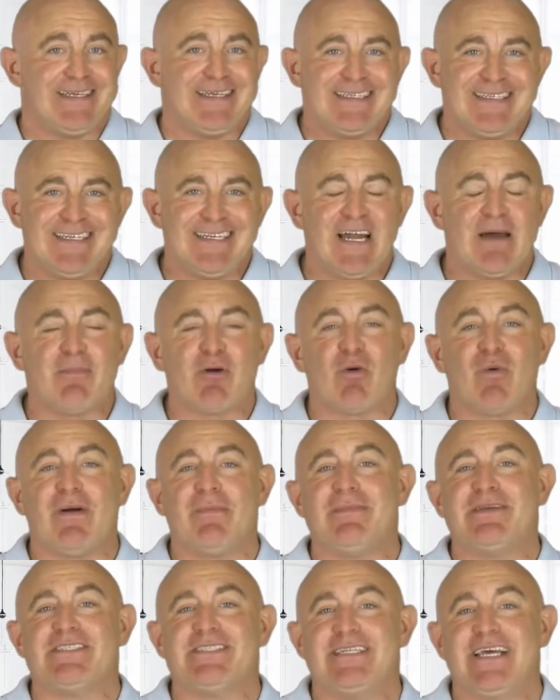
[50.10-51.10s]
The number
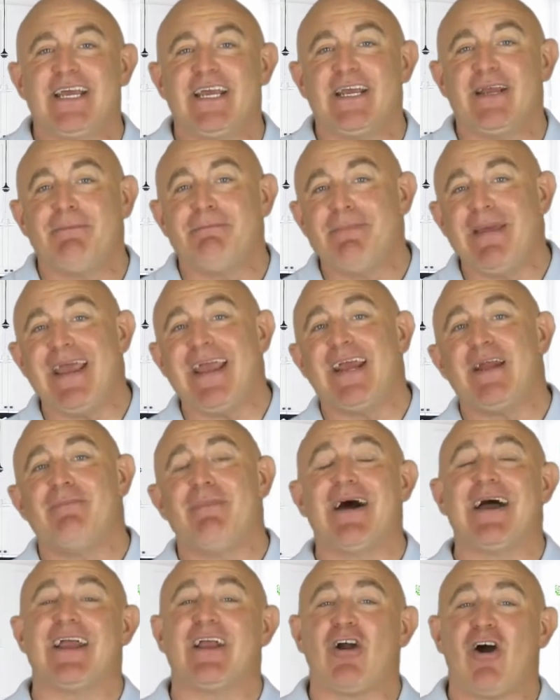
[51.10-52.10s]
one mistake made
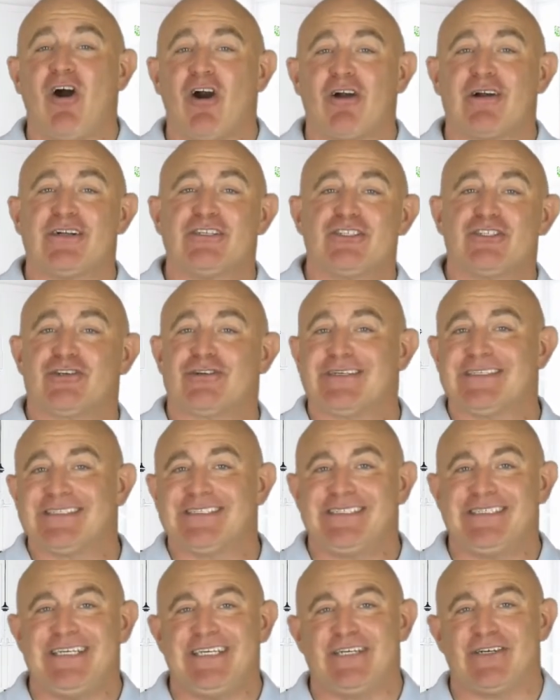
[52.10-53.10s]
by car insurance
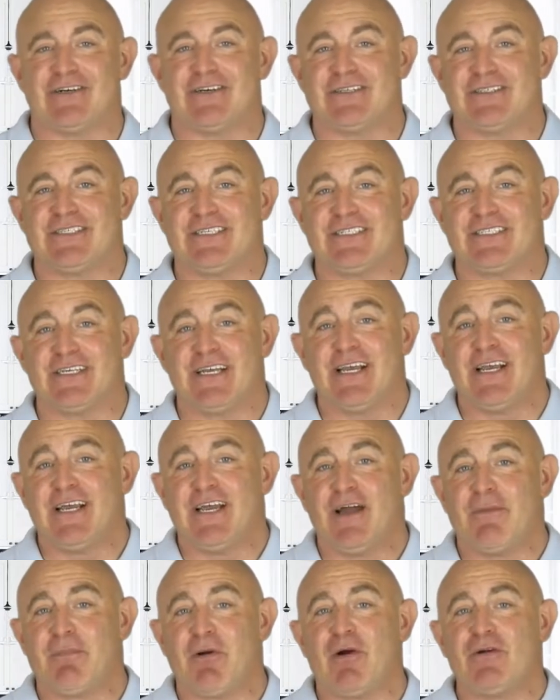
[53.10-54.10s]
seekers is
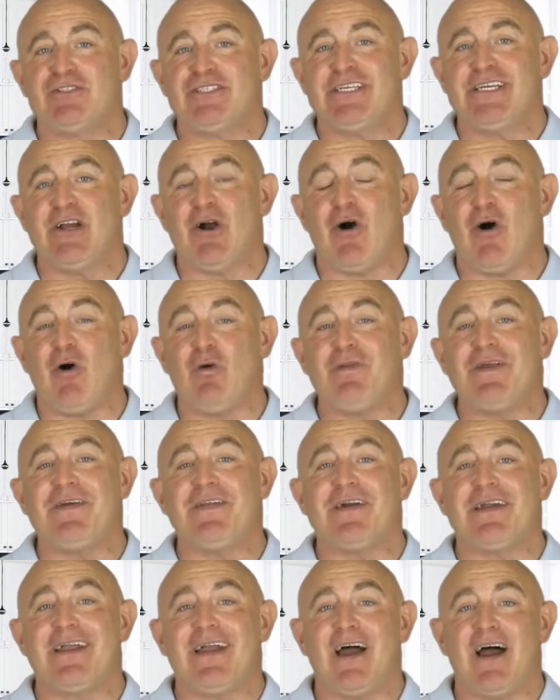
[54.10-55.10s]
approaching only
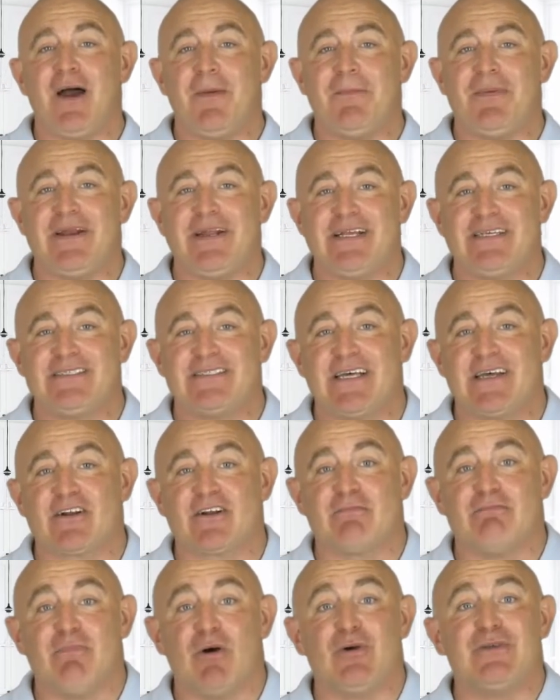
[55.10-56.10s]
the companies that
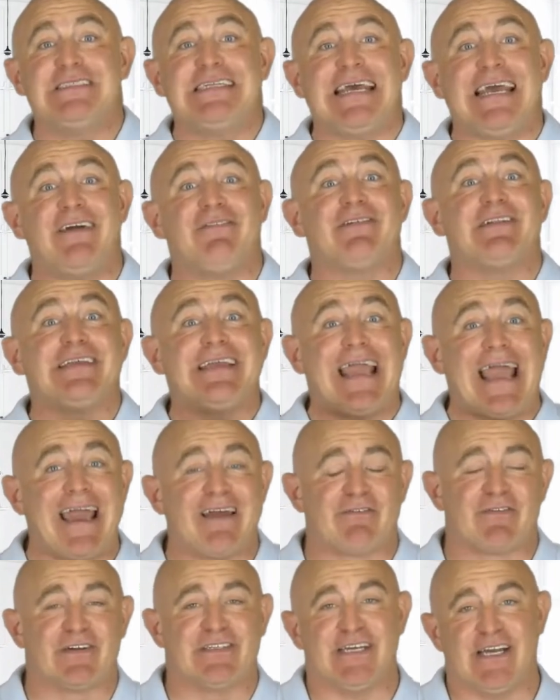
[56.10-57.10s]
are most heavily
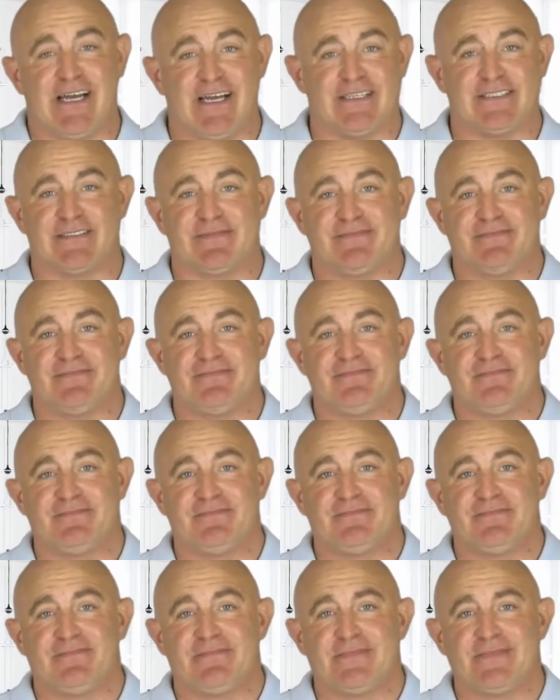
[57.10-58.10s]
advertised.
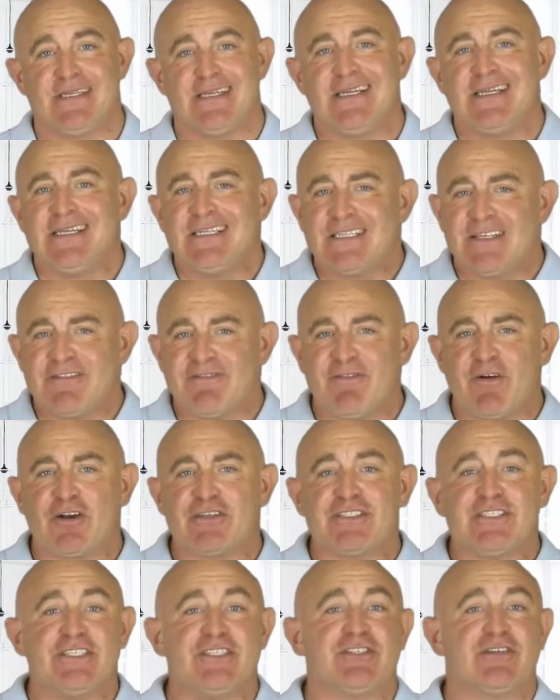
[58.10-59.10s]
The
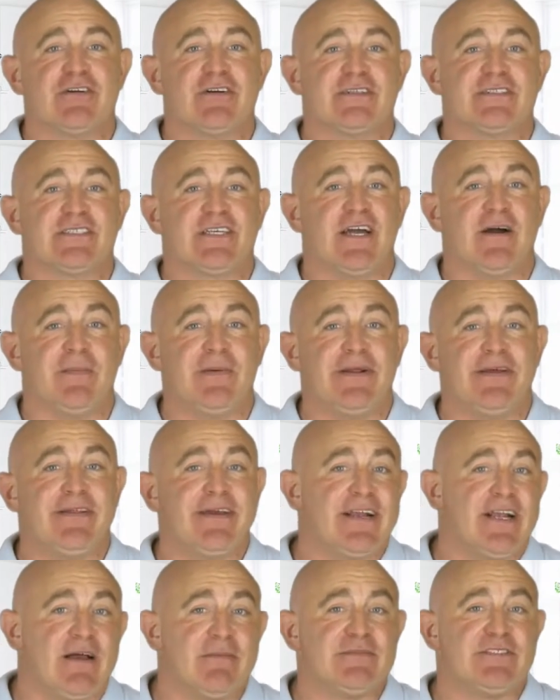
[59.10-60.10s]
first insurance company
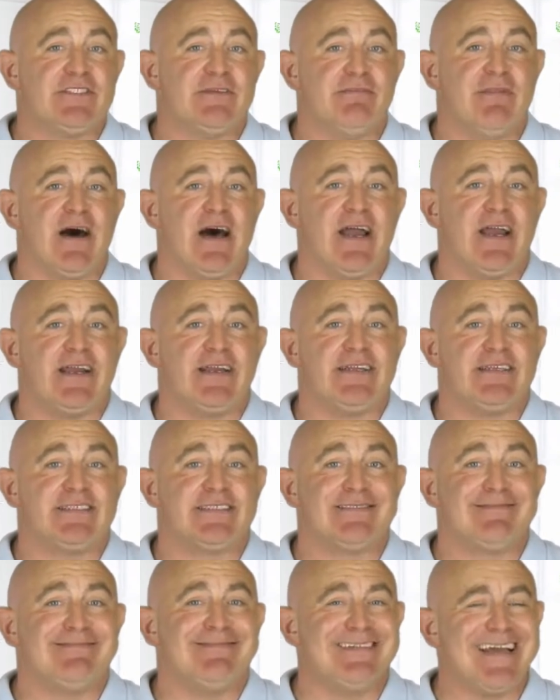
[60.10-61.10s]
that comes to mind
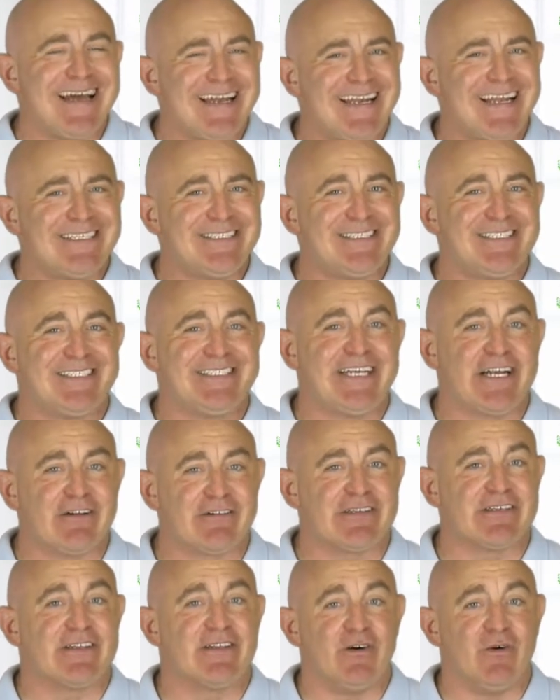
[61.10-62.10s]
is not
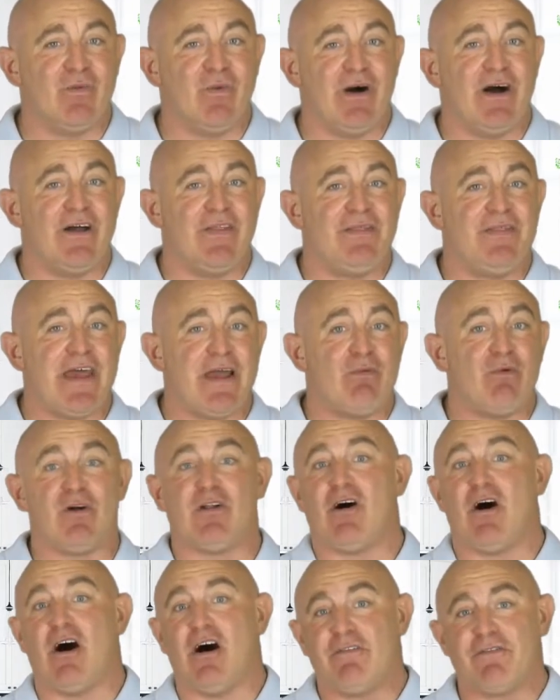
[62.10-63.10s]
necessarily the one that will
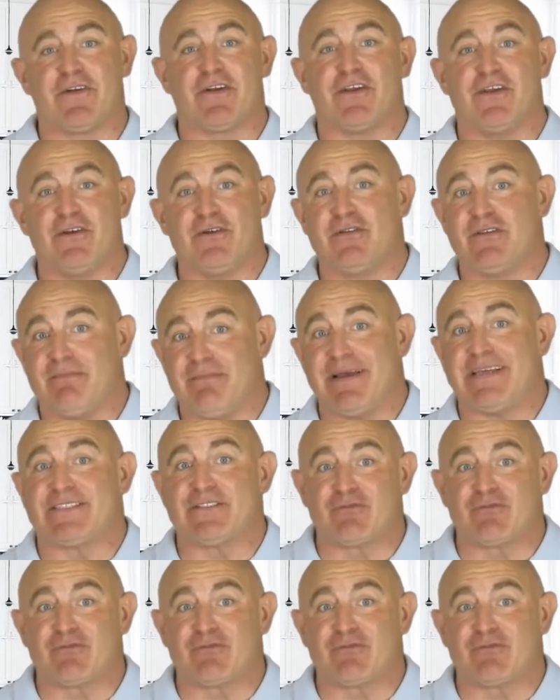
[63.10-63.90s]
offer you the best